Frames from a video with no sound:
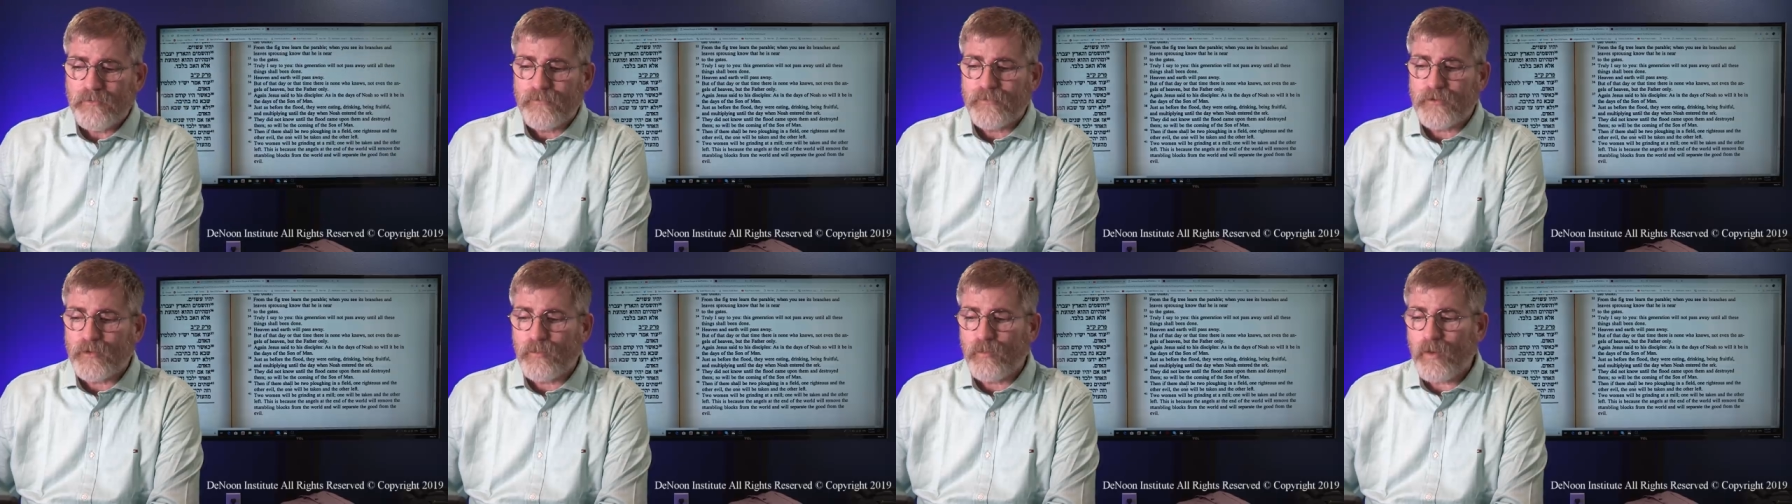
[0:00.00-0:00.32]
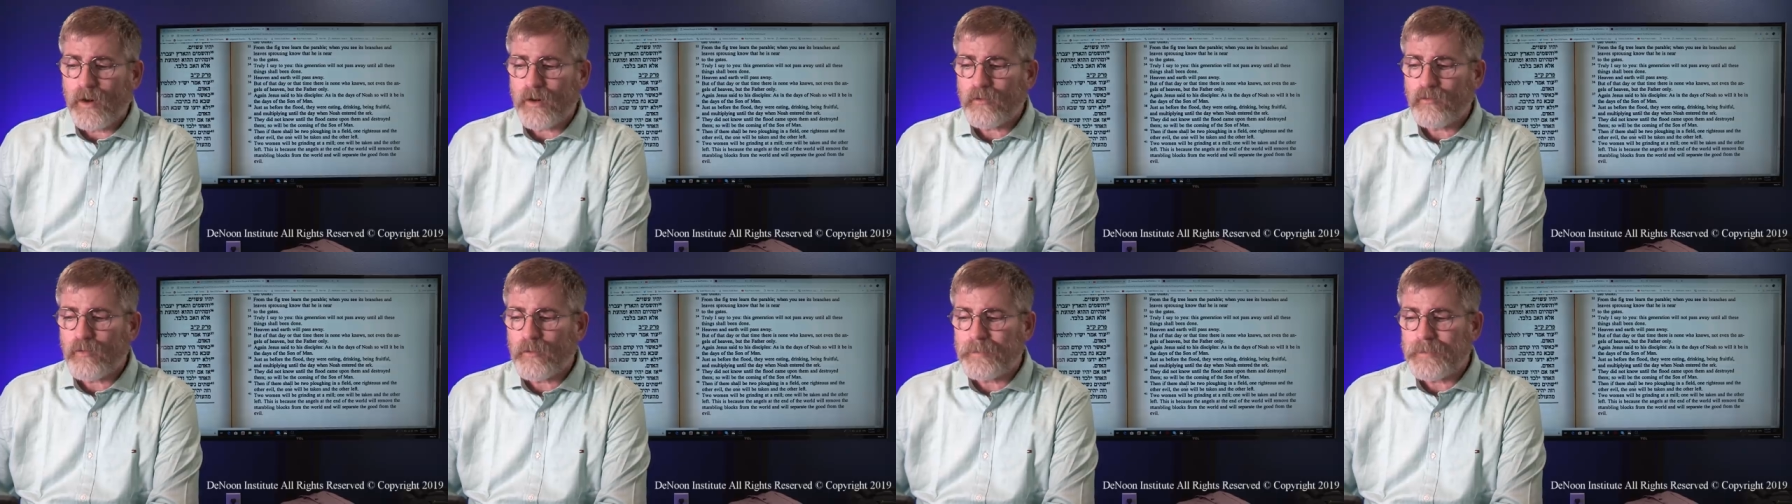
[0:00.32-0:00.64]
the
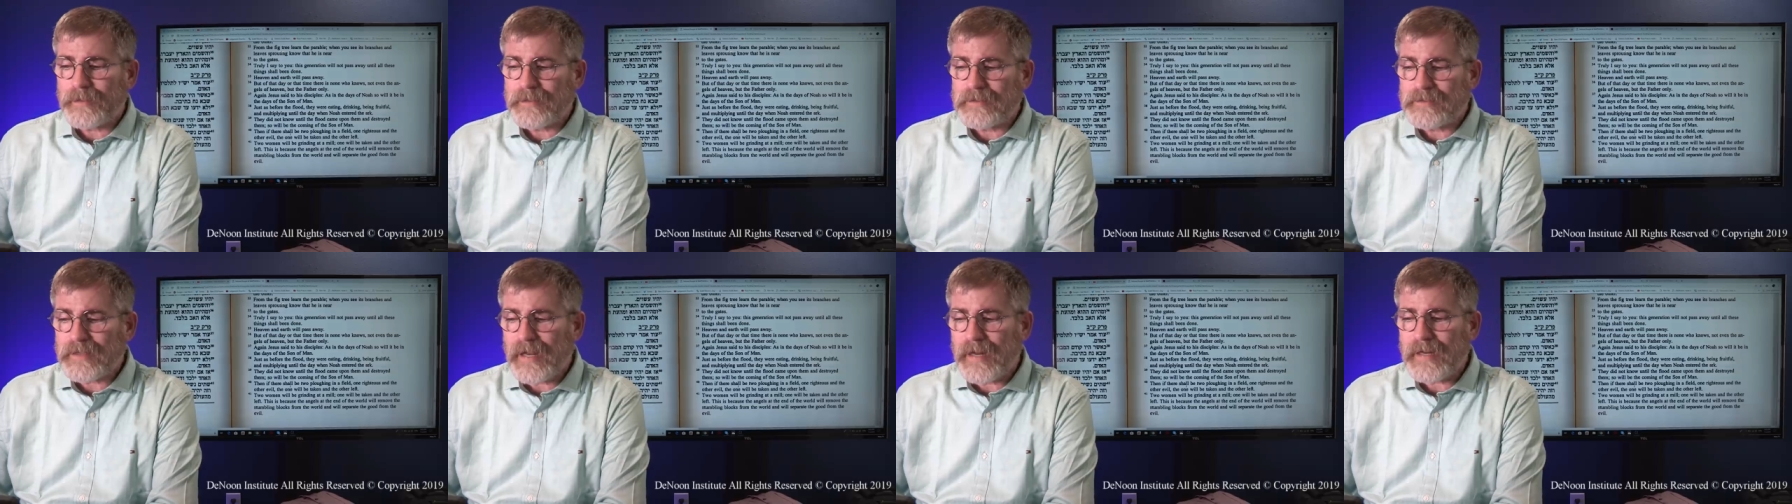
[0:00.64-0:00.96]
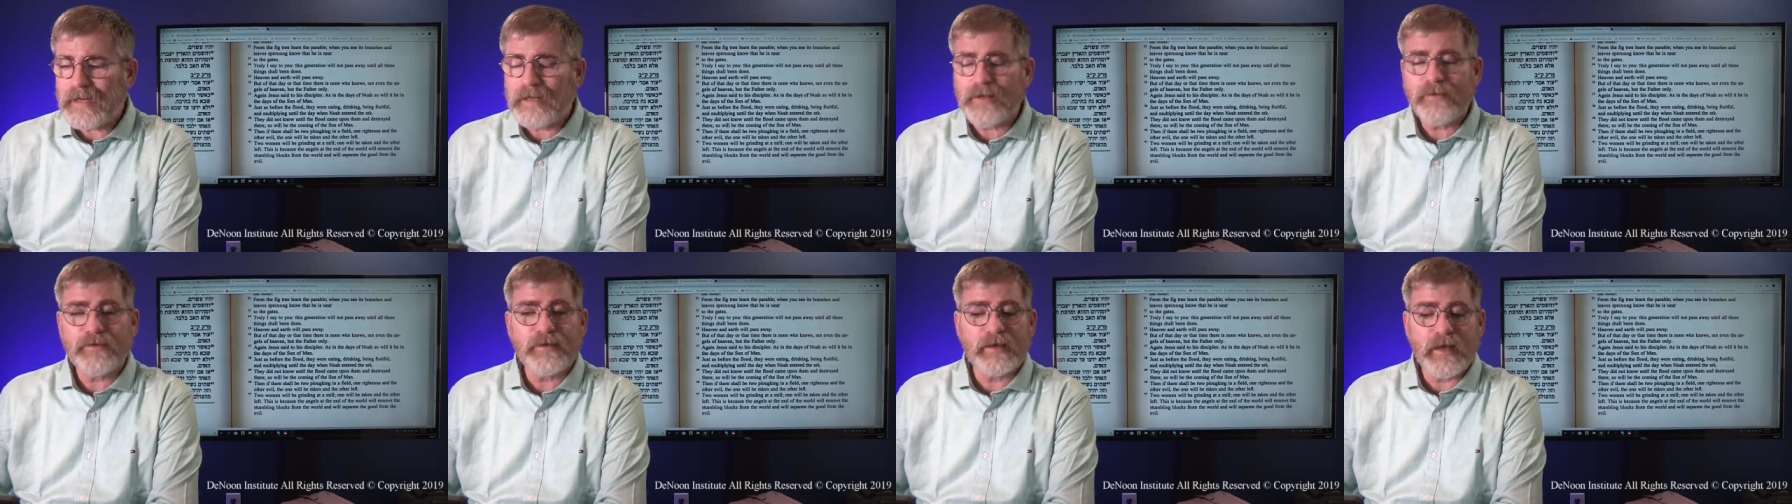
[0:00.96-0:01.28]
one will be
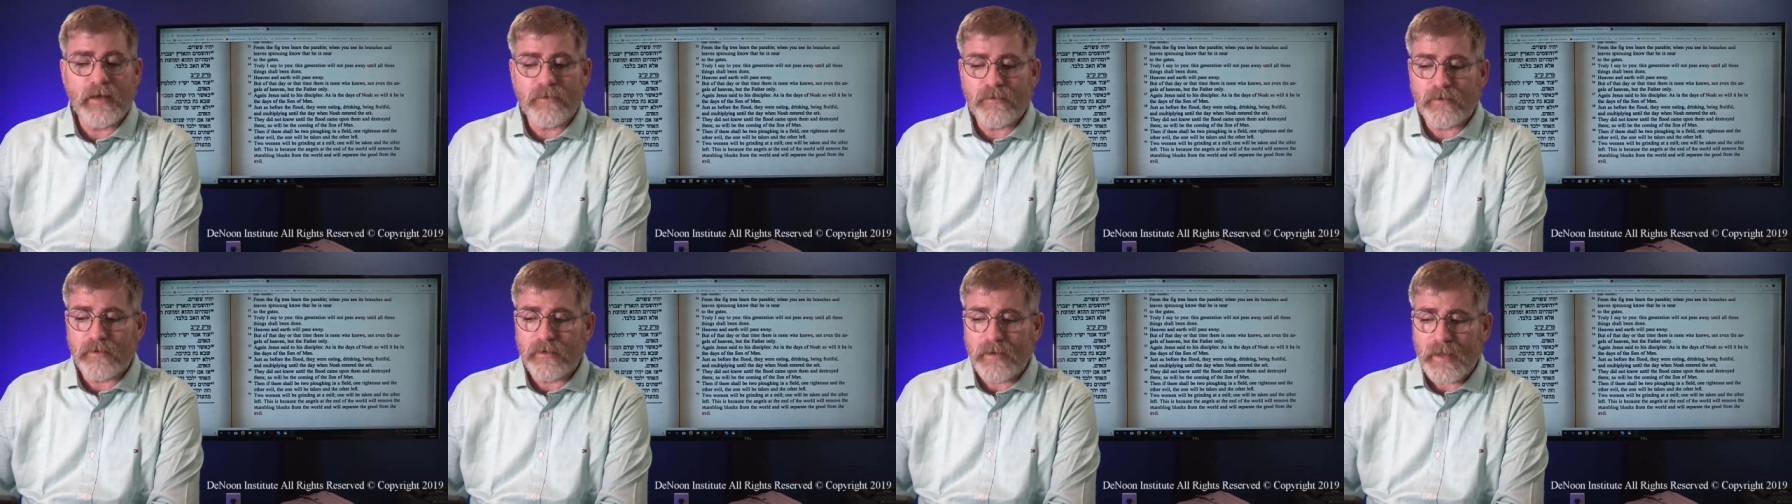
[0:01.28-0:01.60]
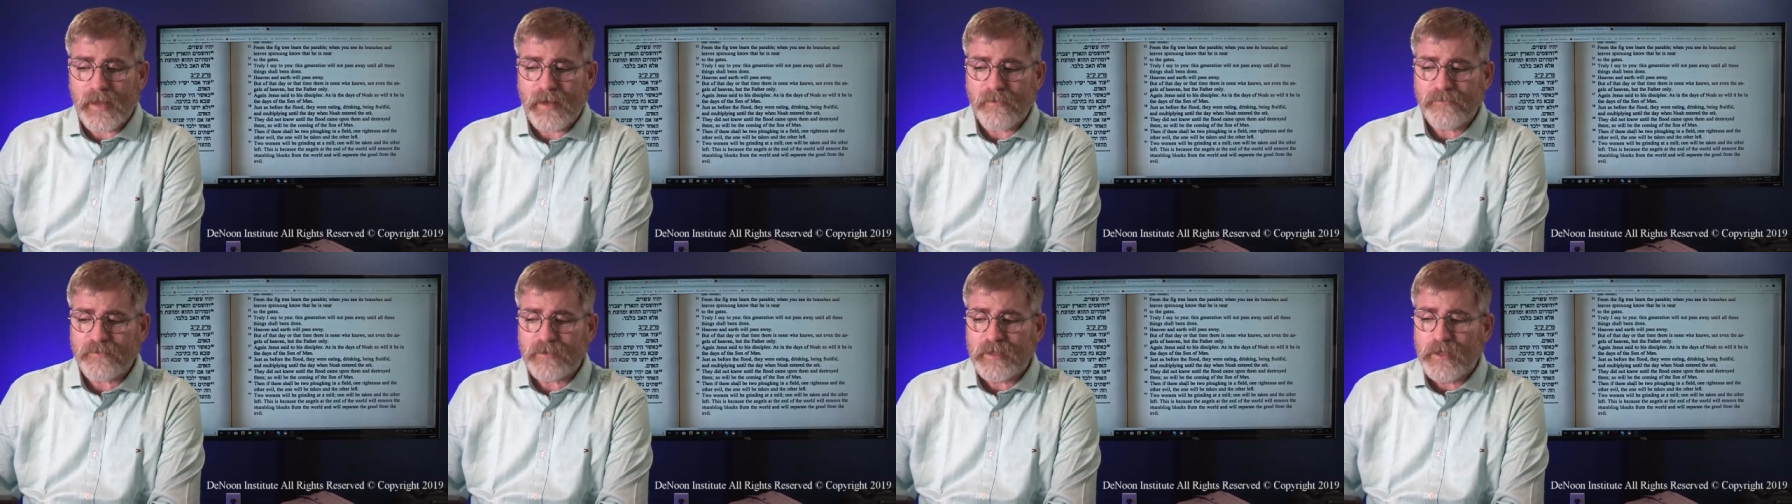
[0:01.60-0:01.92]
taken, the other
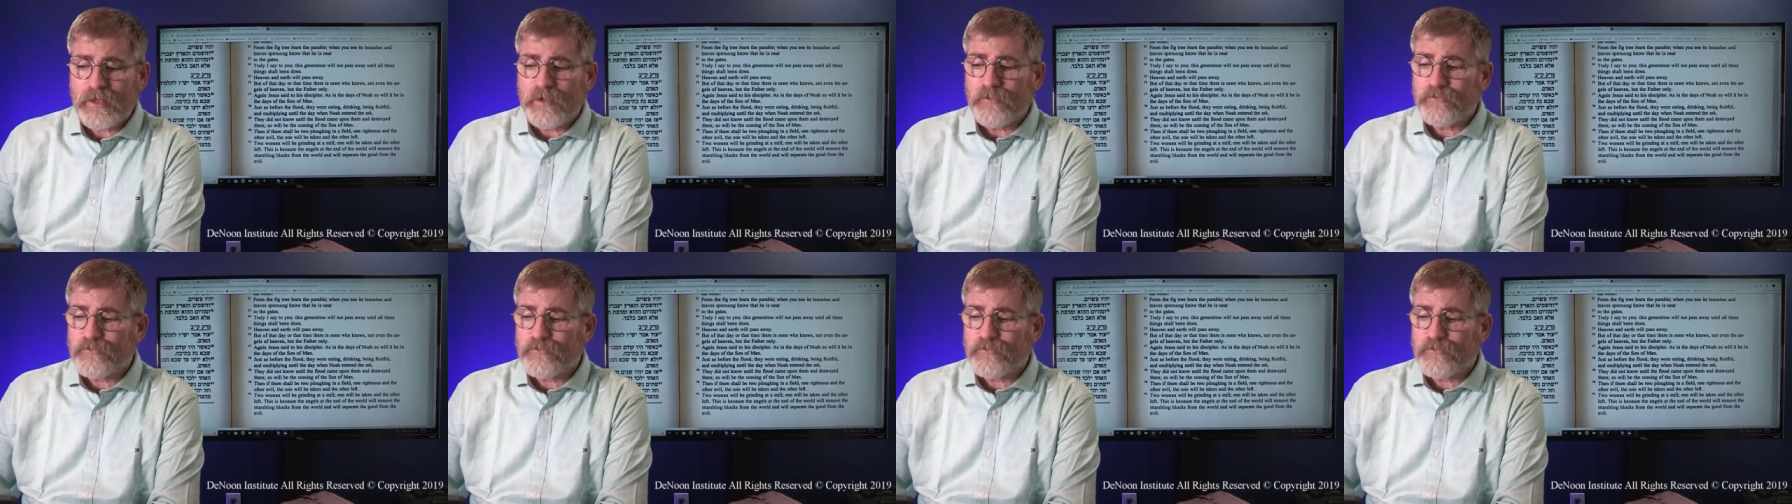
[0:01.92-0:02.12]
left.